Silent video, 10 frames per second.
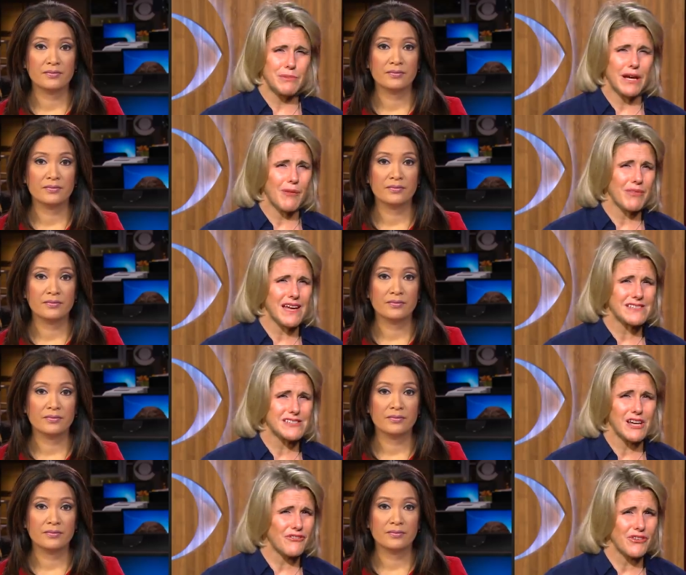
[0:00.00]
Speaker 1: become
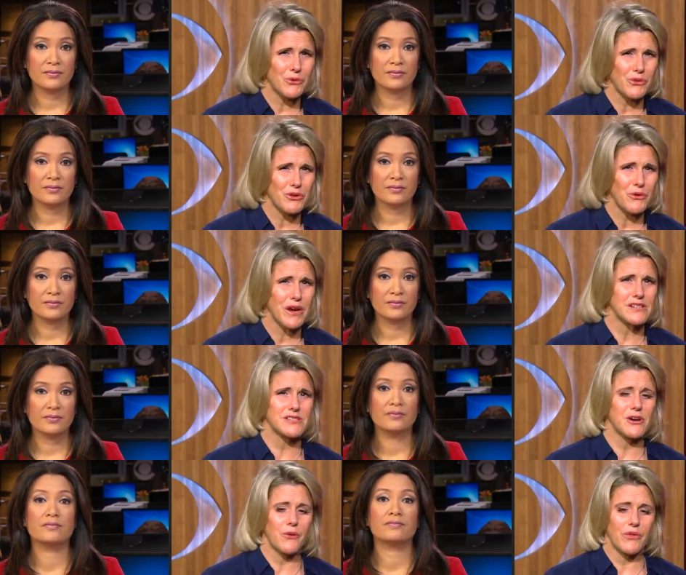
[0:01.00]
less tough on North Korea.
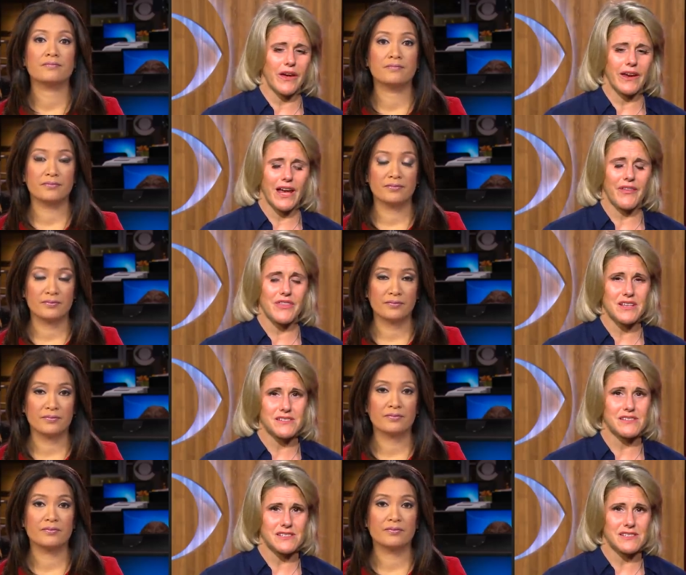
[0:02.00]
So mm -hmm. again, this is